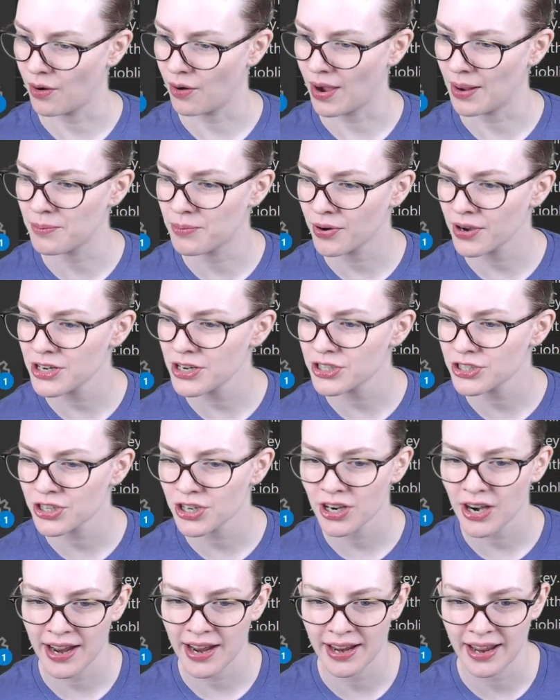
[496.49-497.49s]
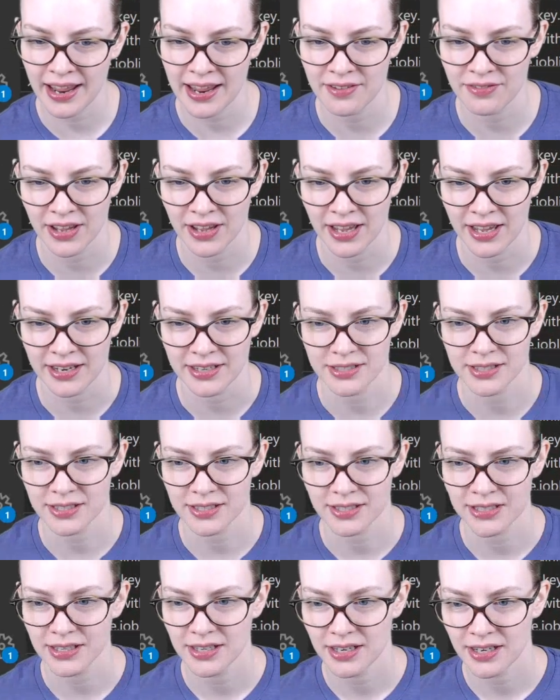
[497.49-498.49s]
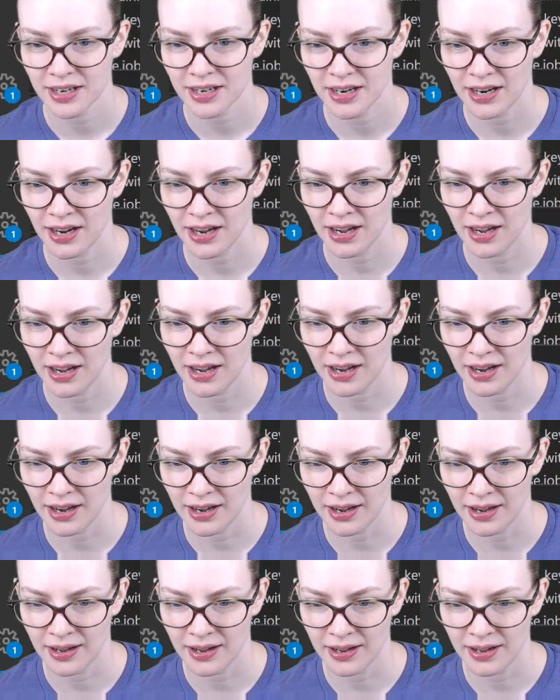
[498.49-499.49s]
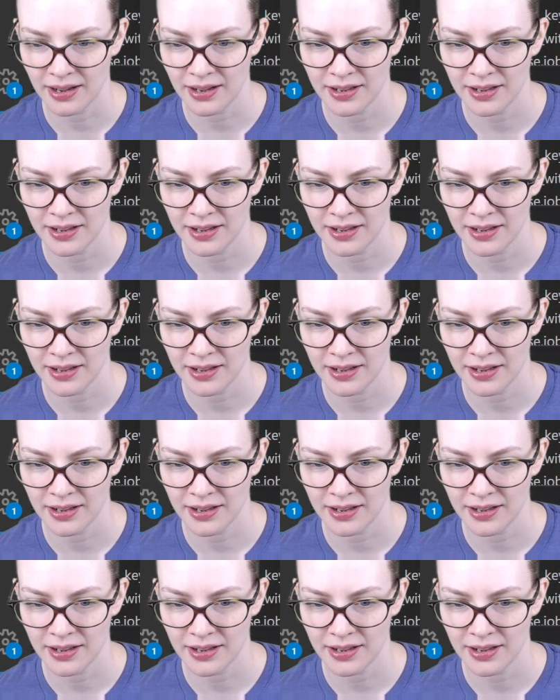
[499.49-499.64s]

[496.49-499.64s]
I'm pretty sure I gave it, oh,